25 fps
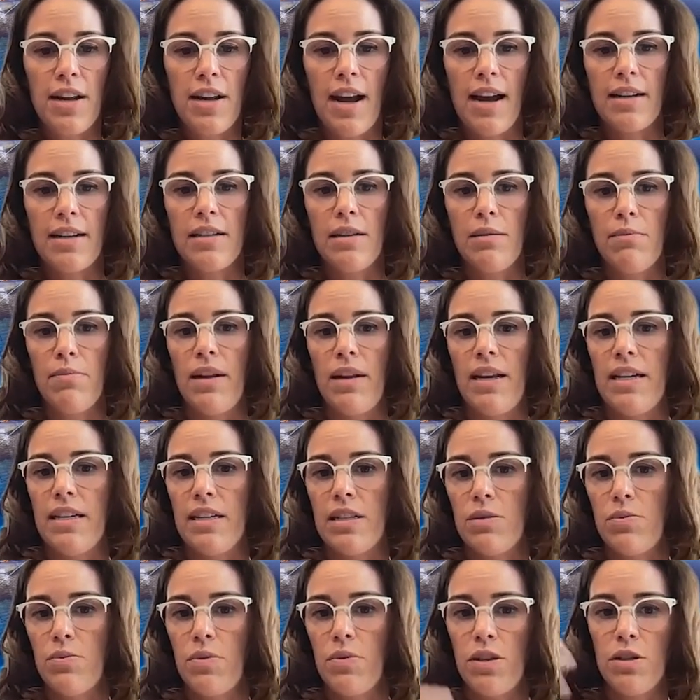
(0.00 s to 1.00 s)
Act in
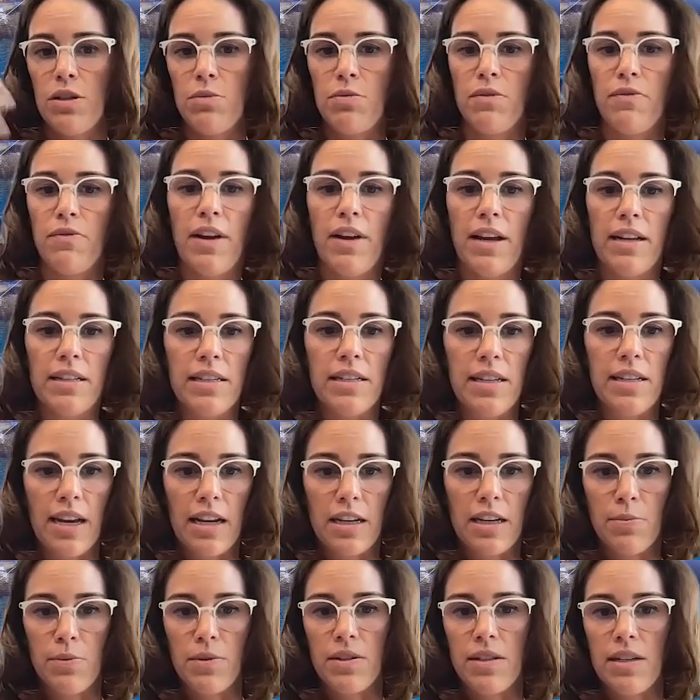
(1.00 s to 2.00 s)
place, which prevents the
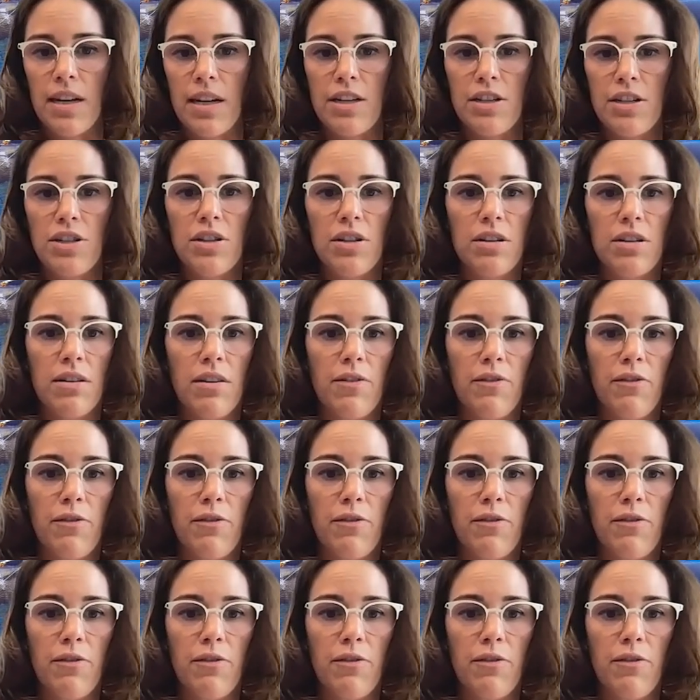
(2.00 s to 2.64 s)
exportation